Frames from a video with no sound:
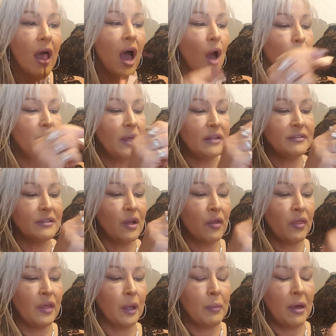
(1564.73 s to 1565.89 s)
oh, and that's another
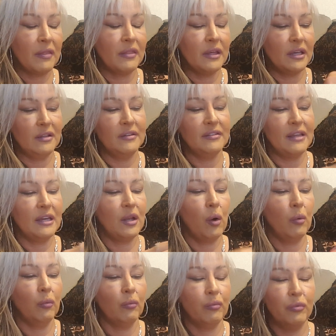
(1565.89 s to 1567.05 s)
thing about these.
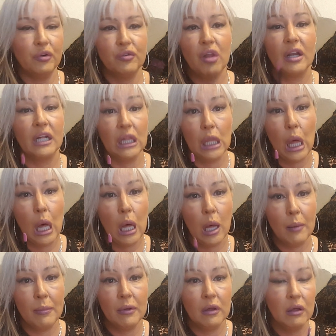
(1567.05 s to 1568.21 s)
There's not a
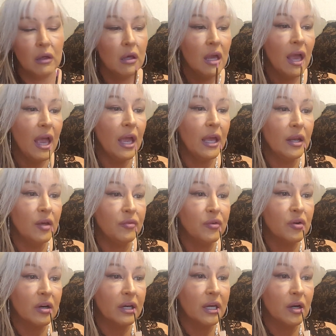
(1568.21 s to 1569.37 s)
glob. And if you're
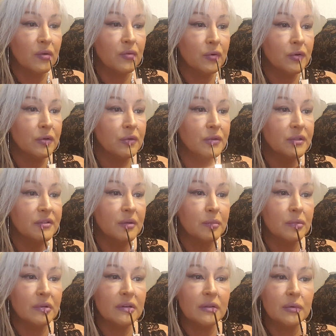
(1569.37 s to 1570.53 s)
not careful, you'll just
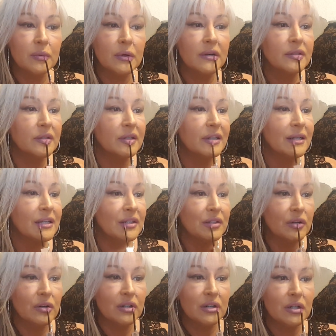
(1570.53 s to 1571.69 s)
completely wipe. So I kind of
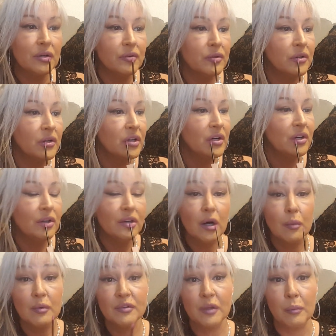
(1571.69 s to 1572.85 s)
turn it over. You
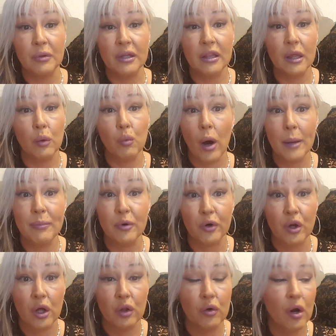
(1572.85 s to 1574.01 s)
almost completely wipe your
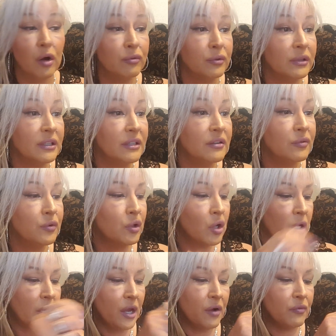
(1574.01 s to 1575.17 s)
color off with these if you're
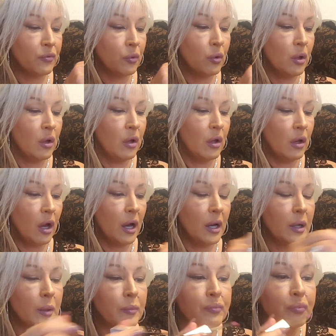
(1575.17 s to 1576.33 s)
not careful.
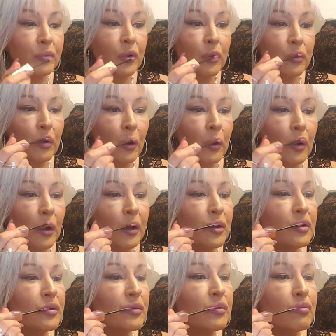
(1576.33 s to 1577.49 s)
So I
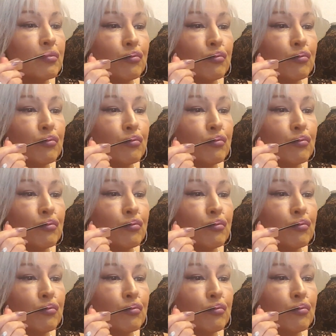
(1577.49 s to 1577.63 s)
just